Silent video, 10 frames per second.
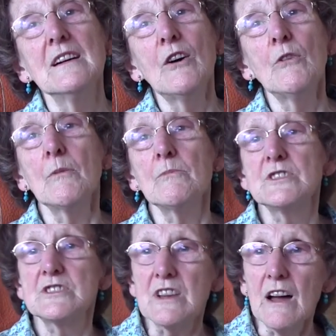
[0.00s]
how
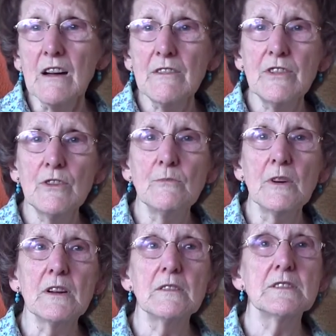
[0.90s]
staff, how
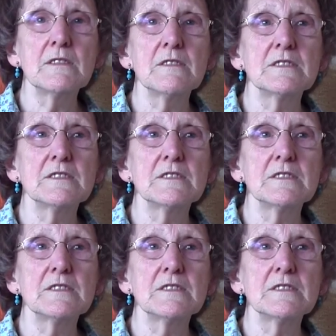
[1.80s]
my